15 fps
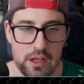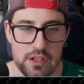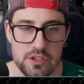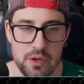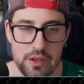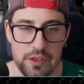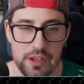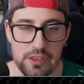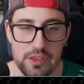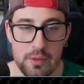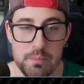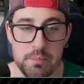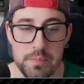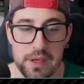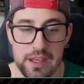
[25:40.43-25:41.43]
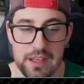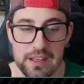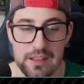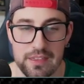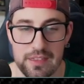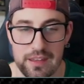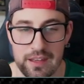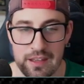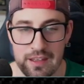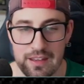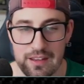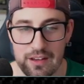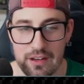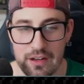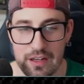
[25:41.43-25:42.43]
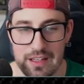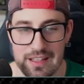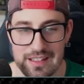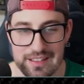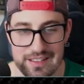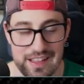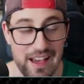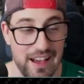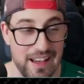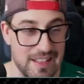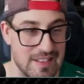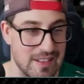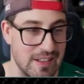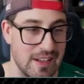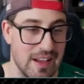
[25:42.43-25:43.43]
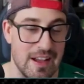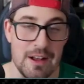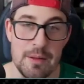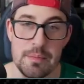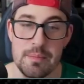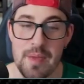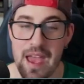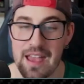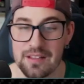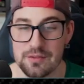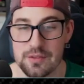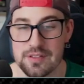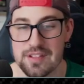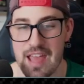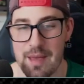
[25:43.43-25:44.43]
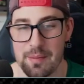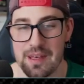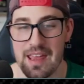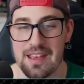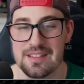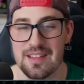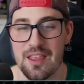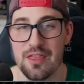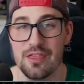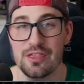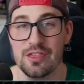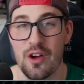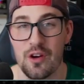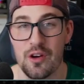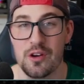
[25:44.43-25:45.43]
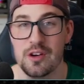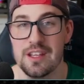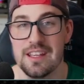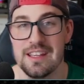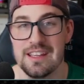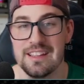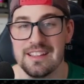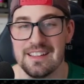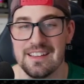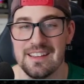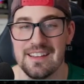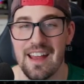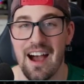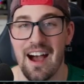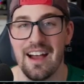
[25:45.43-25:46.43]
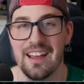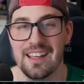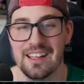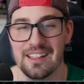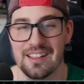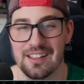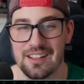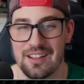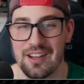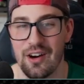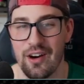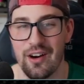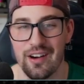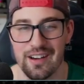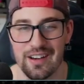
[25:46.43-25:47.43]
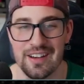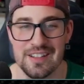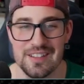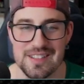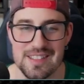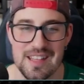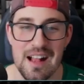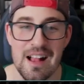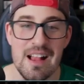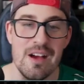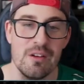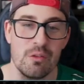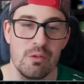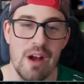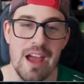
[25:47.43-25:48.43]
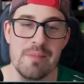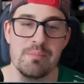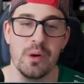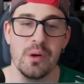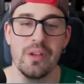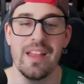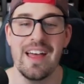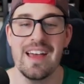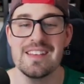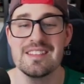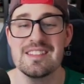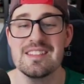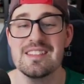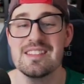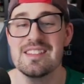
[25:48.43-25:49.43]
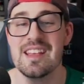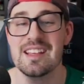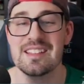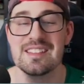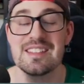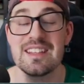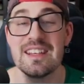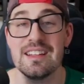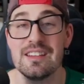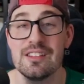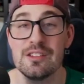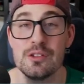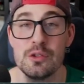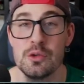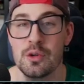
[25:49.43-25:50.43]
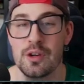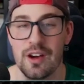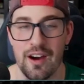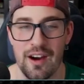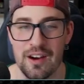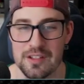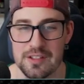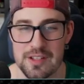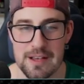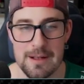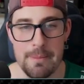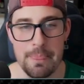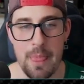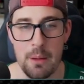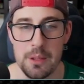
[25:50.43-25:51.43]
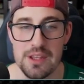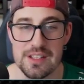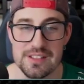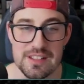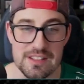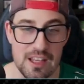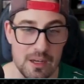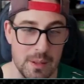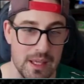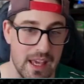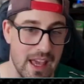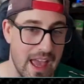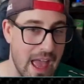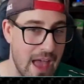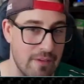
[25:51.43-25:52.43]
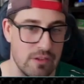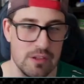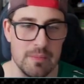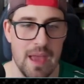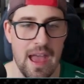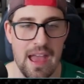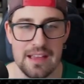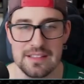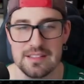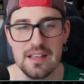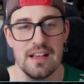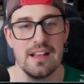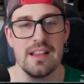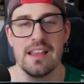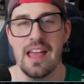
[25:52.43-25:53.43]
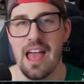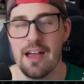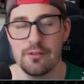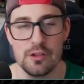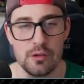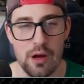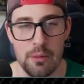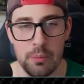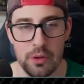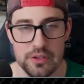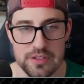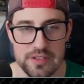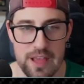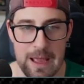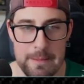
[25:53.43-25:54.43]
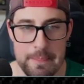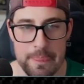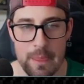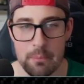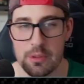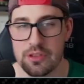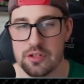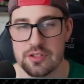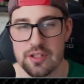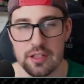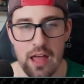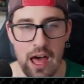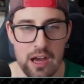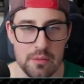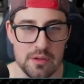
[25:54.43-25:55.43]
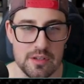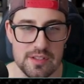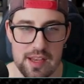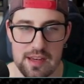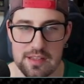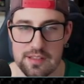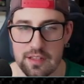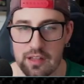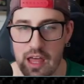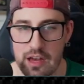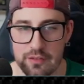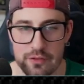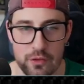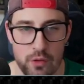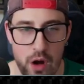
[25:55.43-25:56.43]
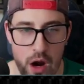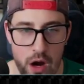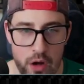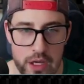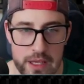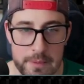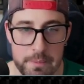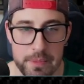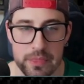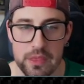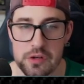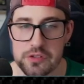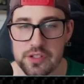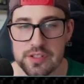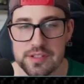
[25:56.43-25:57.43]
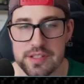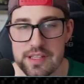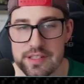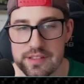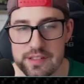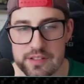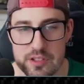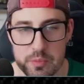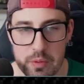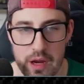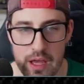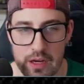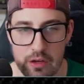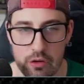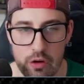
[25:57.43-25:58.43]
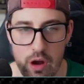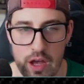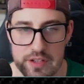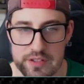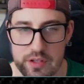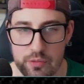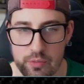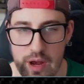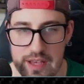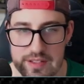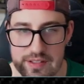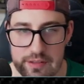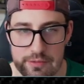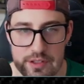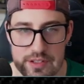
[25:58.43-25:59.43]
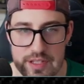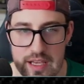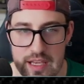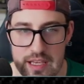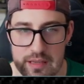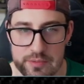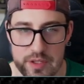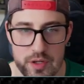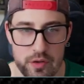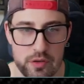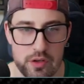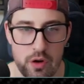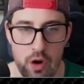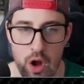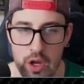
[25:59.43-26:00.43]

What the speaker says: So I think the big thing here is, guys, look, Max Verstappen has 39 cards. Red Bull has 62 cards. I mean, this is going to be a heavy Max, heavy Red Bull set, but there's a lot of Mercedes, a lot of Ferrari. There's a decent spread across the rest of the teams. You're all